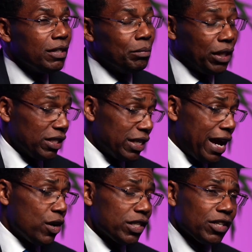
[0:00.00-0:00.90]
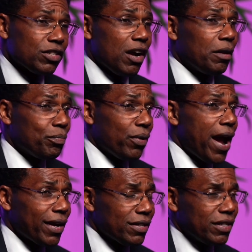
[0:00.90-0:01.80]
Because now as I started
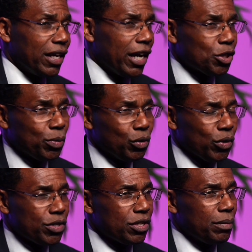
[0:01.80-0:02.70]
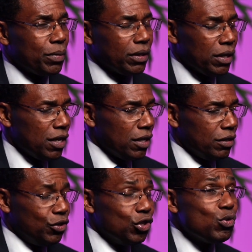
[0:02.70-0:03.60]
practicing entrepreneurship and
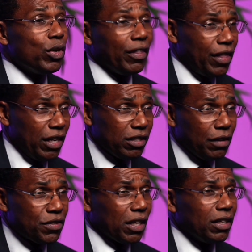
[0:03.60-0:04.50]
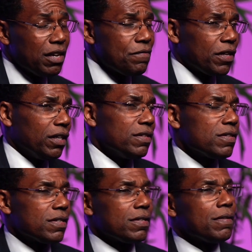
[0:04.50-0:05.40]
doing things of
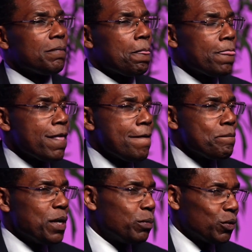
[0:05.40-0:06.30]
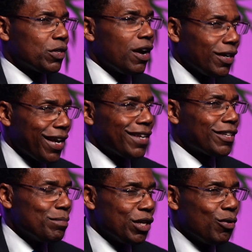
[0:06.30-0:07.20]
significance, people started
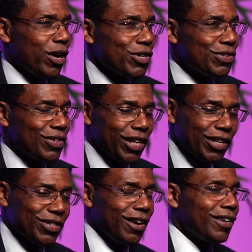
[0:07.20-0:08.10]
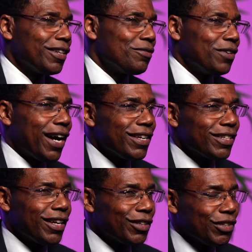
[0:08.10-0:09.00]
asking me questions and I started
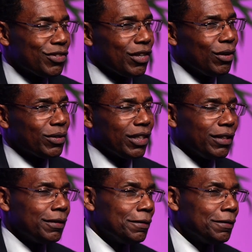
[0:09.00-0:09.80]
advising and consulting.